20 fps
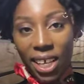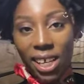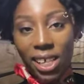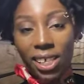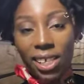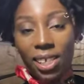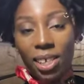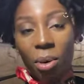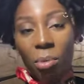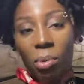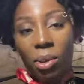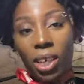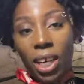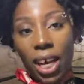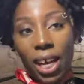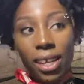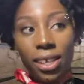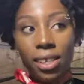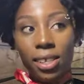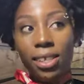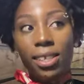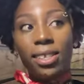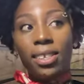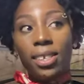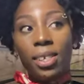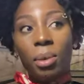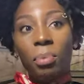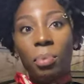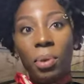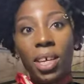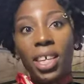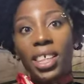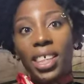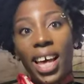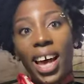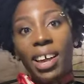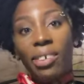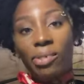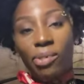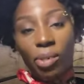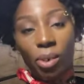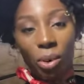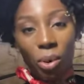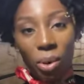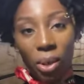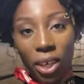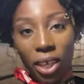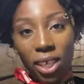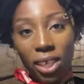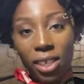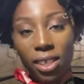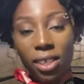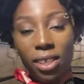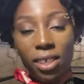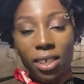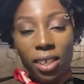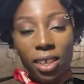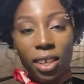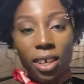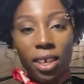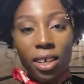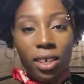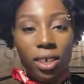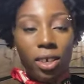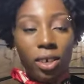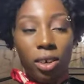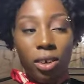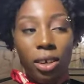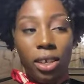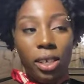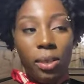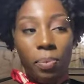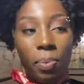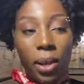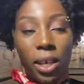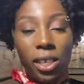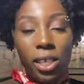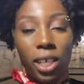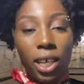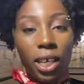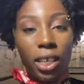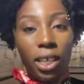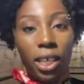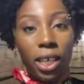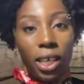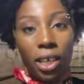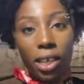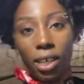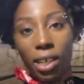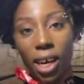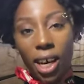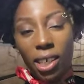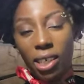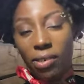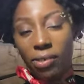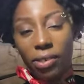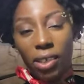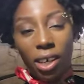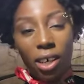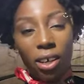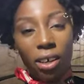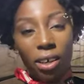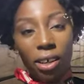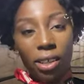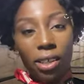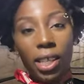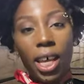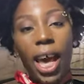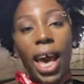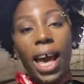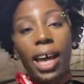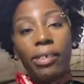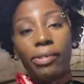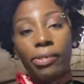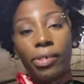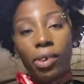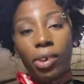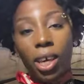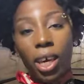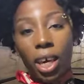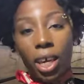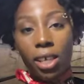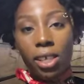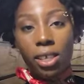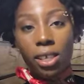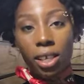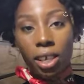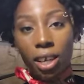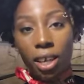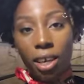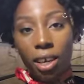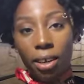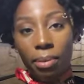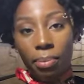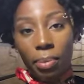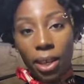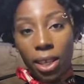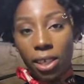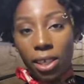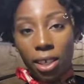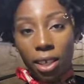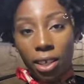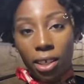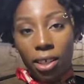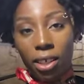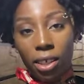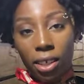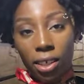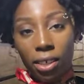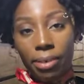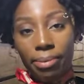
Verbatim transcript: Someone has to be that voice. So it's basically kind of the advocacy, basically.